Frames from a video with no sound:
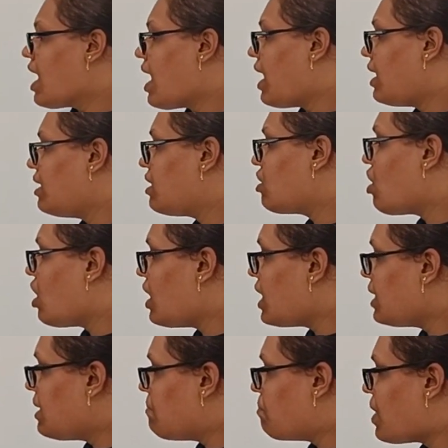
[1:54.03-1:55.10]
And the
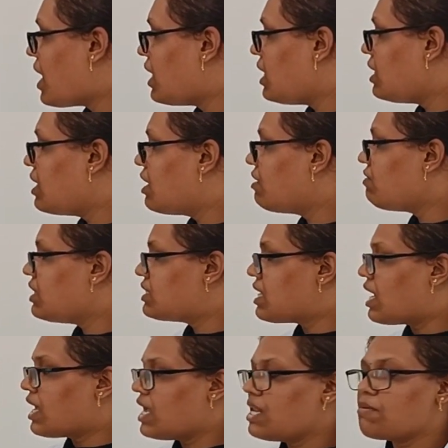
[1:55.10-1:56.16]
cauda tympani nerve is
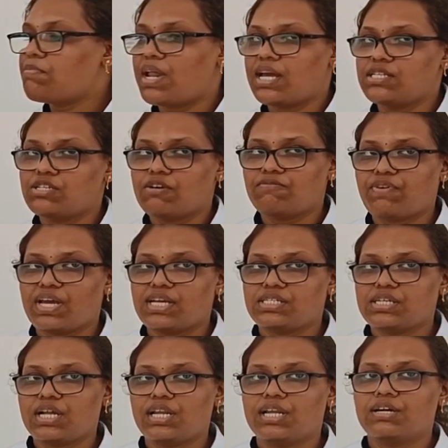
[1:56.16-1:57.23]
again a branch of
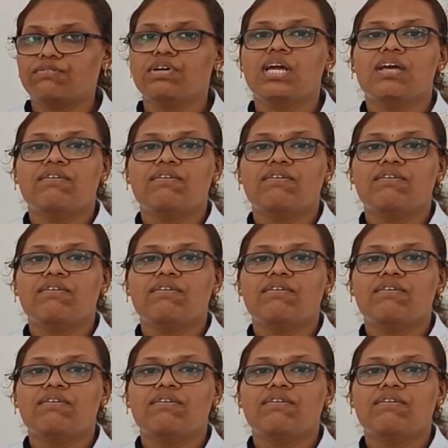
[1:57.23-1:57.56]
facial nerve,